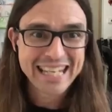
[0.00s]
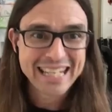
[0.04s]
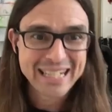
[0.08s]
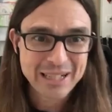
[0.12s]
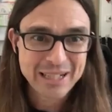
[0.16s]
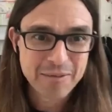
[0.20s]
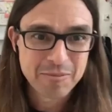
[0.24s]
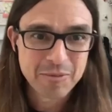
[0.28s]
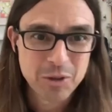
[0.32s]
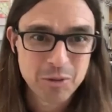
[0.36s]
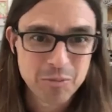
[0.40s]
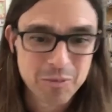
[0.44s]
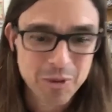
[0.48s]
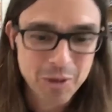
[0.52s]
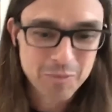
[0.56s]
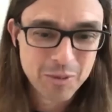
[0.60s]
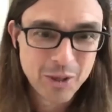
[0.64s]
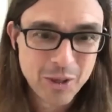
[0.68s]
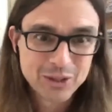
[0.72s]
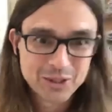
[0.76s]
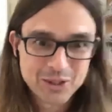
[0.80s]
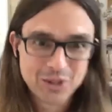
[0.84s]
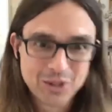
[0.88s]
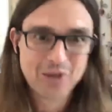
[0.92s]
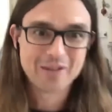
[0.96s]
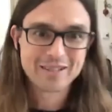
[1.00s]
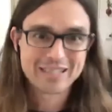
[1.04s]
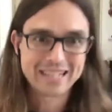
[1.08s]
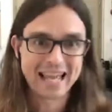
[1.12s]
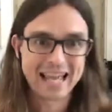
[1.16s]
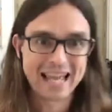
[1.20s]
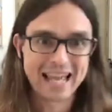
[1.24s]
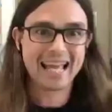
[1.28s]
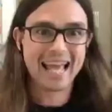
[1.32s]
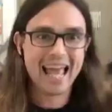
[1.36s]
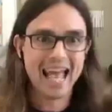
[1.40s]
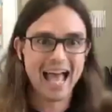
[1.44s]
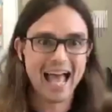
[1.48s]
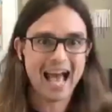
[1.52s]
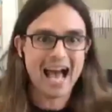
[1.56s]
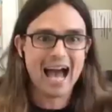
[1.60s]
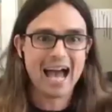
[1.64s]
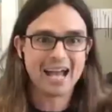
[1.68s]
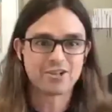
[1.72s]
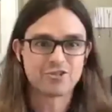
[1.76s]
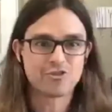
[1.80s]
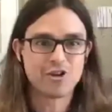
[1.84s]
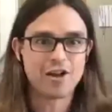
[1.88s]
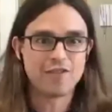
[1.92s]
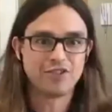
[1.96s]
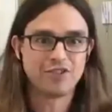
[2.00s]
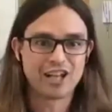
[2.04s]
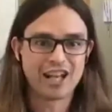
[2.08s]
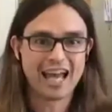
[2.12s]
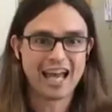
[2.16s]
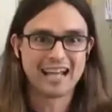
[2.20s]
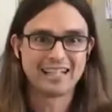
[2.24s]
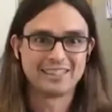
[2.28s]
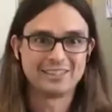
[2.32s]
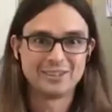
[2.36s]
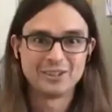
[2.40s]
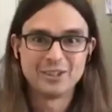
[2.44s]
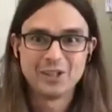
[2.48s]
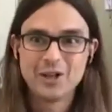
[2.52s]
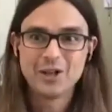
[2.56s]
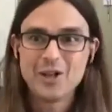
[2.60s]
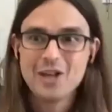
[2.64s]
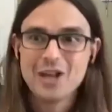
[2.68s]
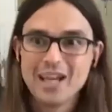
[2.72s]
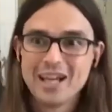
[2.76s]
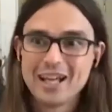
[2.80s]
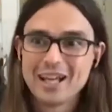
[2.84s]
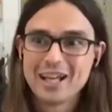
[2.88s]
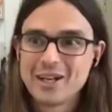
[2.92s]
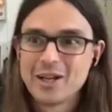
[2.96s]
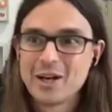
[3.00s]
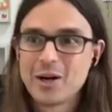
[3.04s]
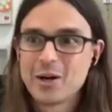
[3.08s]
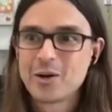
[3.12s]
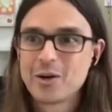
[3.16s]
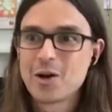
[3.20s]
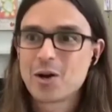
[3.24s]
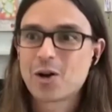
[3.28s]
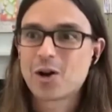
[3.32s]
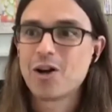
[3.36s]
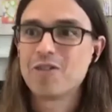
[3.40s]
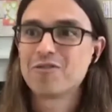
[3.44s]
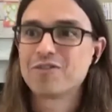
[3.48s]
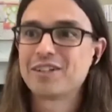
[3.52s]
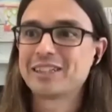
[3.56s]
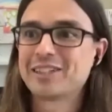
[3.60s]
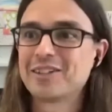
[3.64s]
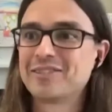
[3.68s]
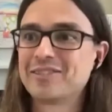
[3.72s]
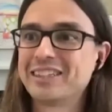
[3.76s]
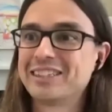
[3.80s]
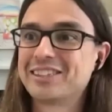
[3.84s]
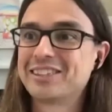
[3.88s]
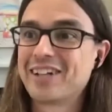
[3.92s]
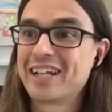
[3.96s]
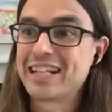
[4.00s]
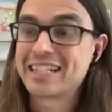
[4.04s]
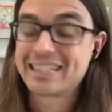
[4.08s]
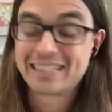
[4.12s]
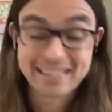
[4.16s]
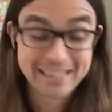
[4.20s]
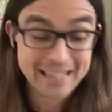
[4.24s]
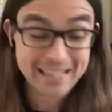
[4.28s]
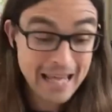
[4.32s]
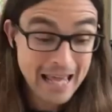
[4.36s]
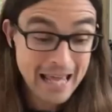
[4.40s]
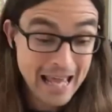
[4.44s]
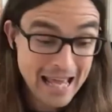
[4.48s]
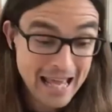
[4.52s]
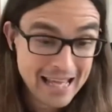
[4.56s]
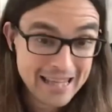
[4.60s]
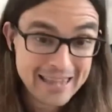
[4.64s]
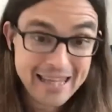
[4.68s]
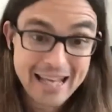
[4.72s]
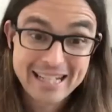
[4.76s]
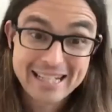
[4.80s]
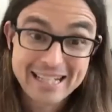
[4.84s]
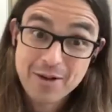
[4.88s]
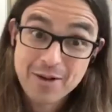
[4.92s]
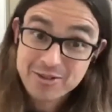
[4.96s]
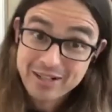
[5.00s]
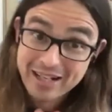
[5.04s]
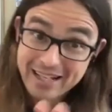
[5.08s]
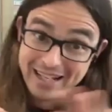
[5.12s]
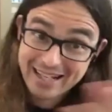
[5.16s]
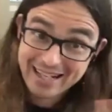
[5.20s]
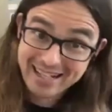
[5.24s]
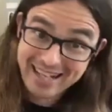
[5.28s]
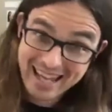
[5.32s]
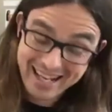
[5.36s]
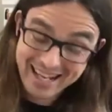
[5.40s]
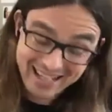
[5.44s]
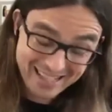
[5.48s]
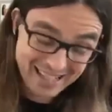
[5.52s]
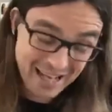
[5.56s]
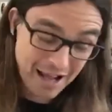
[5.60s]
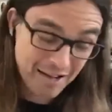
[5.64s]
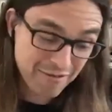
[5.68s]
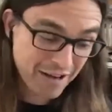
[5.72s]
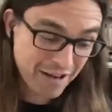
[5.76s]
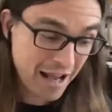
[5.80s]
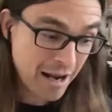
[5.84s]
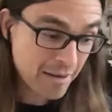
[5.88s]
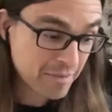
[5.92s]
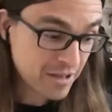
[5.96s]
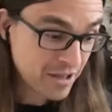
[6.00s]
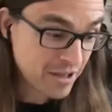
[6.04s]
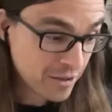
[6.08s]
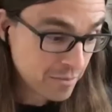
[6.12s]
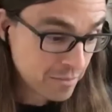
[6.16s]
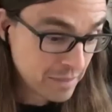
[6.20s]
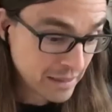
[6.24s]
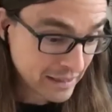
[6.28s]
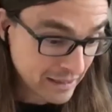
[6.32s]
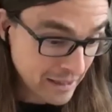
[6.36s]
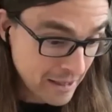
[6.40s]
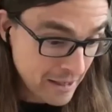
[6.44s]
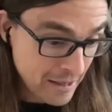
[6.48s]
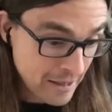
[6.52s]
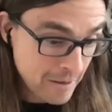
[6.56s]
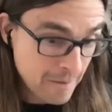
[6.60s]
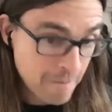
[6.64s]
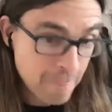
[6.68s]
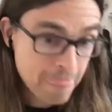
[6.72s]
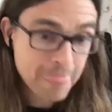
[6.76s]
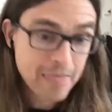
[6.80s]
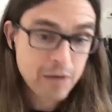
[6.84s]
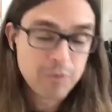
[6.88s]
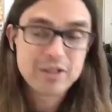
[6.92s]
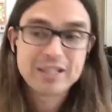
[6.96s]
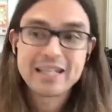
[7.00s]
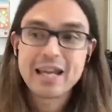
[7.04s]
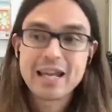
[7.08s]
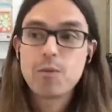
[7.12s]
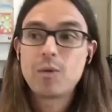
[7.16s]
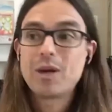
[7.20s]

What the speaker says: idiom to promote. So it's like, I travel light, you know? No conflict of interests. That sounds like self-help here, but we say